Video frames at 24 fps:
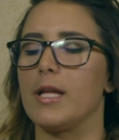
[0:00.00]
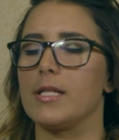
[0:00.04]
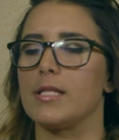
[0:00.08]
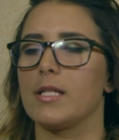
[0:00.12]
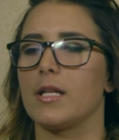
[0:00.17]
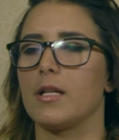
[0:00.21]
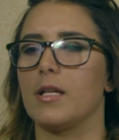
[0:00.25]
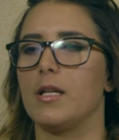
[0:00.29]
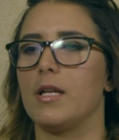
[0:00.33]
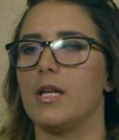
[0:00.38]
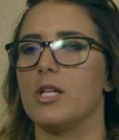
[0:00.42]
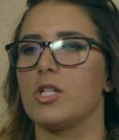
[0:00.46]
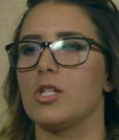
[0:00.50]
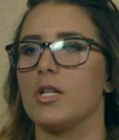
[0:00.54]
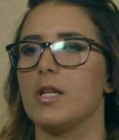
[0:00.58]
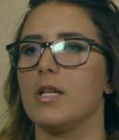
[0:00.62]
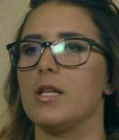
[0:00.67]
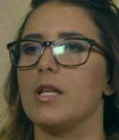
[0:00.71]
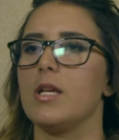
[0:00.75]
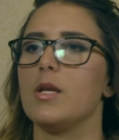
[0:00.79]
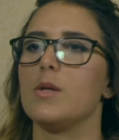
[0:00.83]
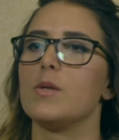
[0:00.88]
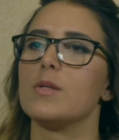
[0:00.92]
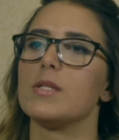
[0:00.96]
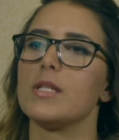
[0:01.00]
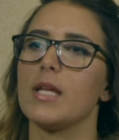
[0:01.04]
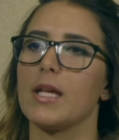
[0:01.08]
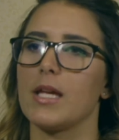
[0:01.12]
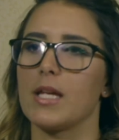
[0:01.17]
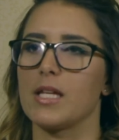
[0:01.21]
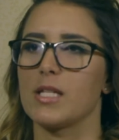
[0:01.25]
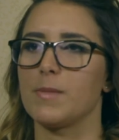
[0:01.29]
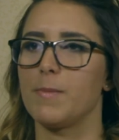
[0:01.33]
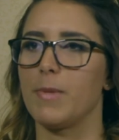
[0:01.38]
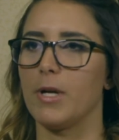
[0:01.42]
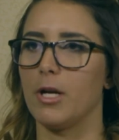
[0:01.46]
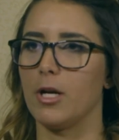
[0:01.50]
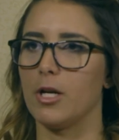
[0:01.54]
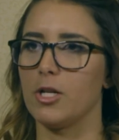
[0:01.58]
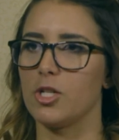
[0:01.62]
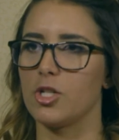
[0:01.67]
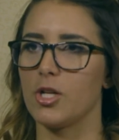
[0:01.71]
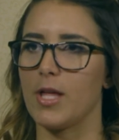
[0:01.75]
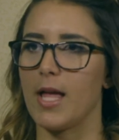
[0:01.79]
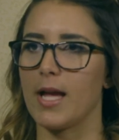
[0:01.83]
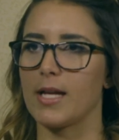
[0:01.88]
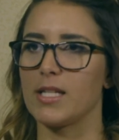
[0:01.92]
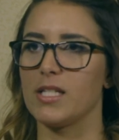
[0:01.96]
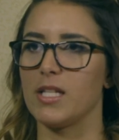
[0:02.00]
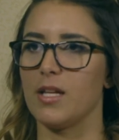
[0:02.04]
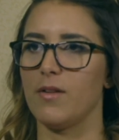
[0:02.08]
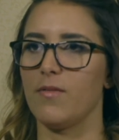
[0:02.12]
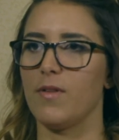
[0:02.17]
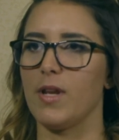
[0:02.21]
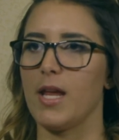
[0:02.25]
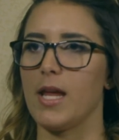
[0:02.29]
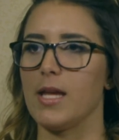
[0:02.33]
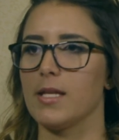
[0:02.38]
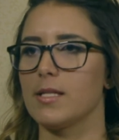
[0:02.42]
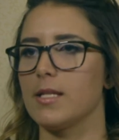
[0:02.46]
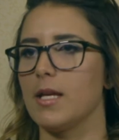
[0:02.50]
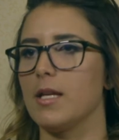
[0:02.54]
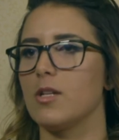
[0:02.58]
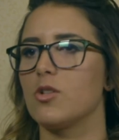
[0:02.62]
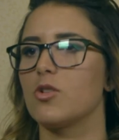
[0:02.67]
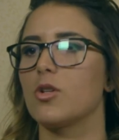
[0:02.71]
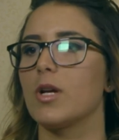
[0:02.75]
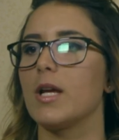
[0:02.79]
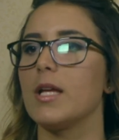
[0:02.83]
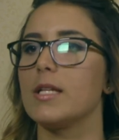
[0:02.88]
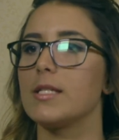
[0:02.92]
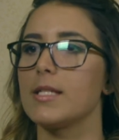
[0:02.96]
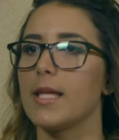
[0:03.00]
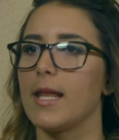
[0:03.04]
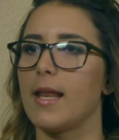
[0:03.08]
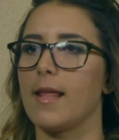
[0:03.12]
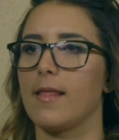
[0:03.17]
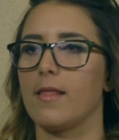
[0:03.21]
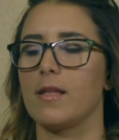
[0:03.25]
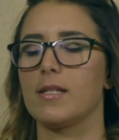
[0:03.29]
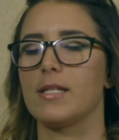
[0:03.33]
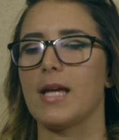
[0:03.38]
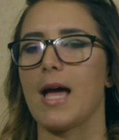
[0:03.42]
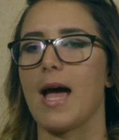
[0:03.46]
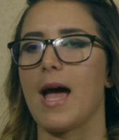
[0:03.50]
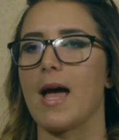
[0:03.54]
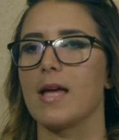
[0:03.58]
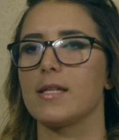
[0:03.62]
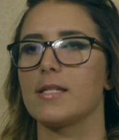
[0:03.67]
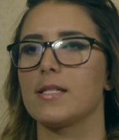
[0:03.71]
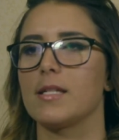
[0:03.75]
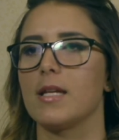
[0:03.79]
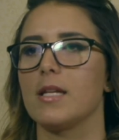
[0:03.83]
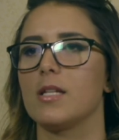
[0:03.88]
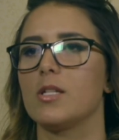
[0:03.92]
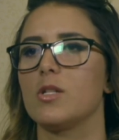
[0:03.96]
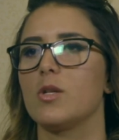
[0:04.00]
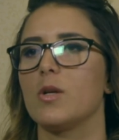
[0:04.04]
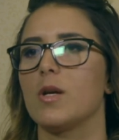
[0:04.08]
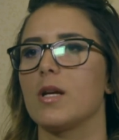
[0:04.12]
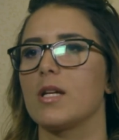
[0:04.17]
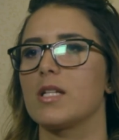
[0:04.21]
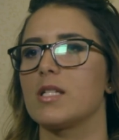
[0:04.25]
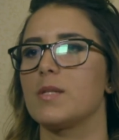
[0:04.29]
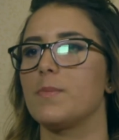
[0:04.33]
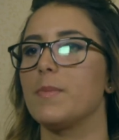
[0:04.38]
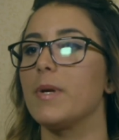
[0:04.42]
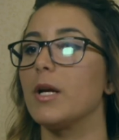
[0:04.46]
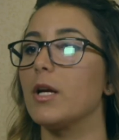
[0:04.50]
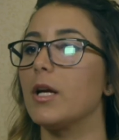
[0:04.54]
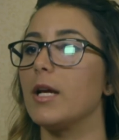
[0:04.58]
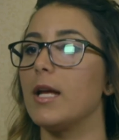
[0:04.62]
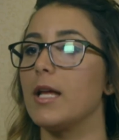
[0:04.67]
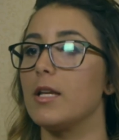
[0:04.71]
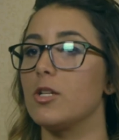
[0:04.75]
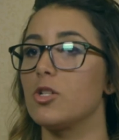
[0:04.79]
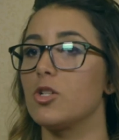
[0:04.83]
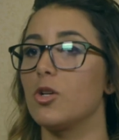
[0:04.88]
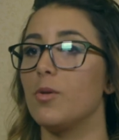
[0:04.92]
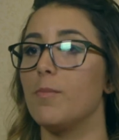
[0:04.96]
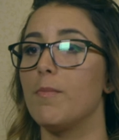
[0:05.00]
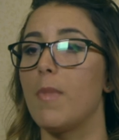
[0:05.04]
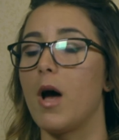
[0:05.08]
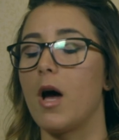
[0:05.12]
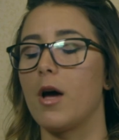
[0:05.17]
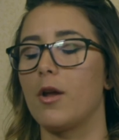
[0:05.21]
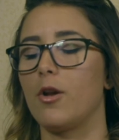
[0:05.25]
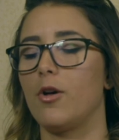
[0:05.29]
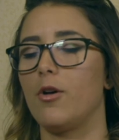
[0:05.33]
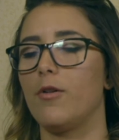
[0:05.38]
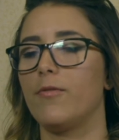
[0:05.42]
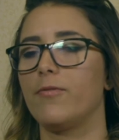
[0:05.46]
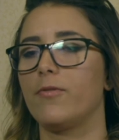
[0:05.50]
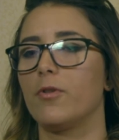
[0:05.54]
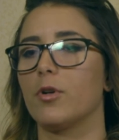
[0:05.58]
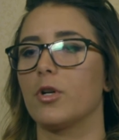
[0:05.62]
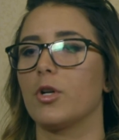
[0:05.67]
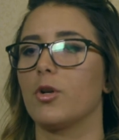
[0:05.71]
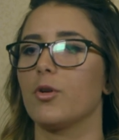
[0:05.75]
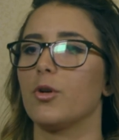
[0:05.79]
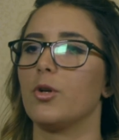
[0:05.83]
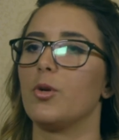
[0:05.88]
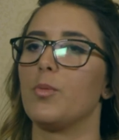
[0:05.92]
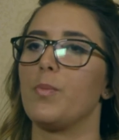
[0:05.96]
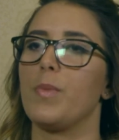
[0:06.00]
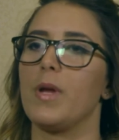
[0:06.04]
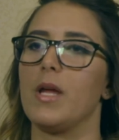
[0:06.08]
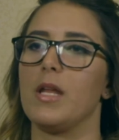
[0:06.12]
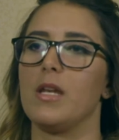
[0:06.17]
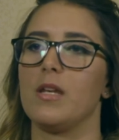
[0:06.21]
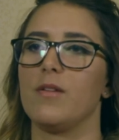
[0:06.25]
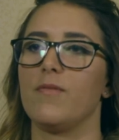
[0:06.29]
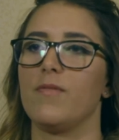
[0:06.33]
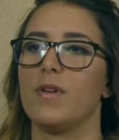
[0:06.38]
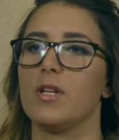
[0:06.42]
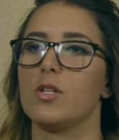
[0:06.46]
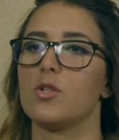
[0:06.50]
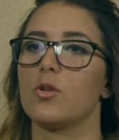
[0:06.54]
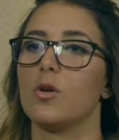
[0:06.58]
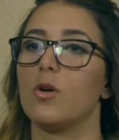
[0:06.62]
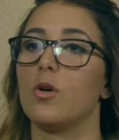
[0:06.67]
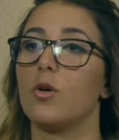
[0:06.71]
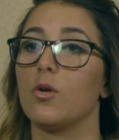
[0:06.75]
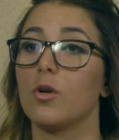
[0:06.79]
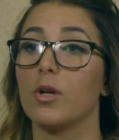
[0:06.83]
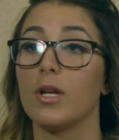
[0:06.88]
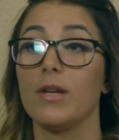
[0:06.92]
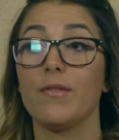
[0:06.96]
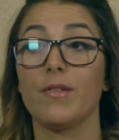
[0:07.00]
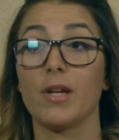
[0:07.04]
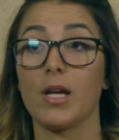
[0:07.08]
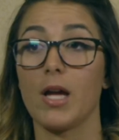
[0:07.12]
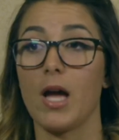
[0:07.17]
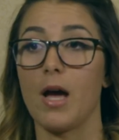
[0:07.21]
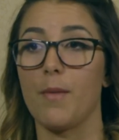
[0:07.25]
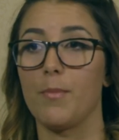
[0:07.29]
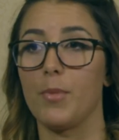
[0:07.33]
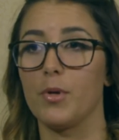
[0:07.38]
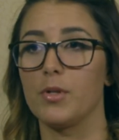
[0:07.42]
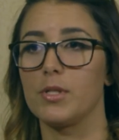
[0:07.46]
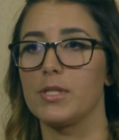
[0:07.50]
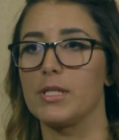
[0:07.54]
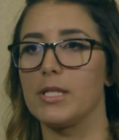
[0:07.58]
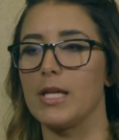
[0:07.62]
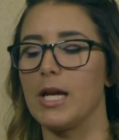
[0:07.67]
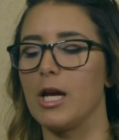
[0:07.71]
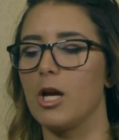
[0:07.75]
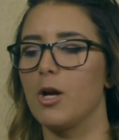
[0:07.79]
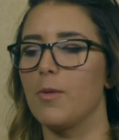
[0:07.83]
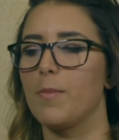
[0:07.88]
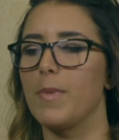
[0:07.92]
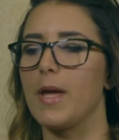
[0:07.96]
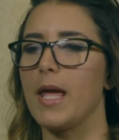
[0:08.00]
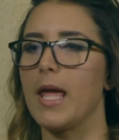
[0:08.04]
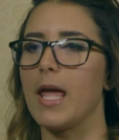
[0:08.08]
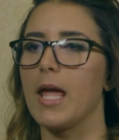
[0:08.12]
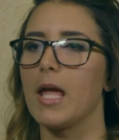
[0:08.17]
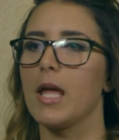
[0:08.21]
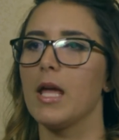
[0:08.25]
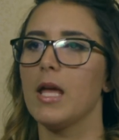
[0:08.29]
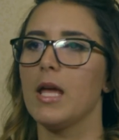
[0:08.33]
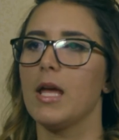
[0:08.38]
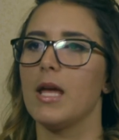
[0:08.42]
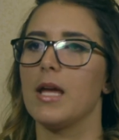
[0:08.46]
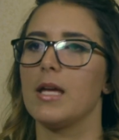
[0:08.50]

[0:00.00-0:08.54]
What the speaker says: as a clinician, using experiential activities and translating the tasks into experiential model for group, individual, or even couples therapy,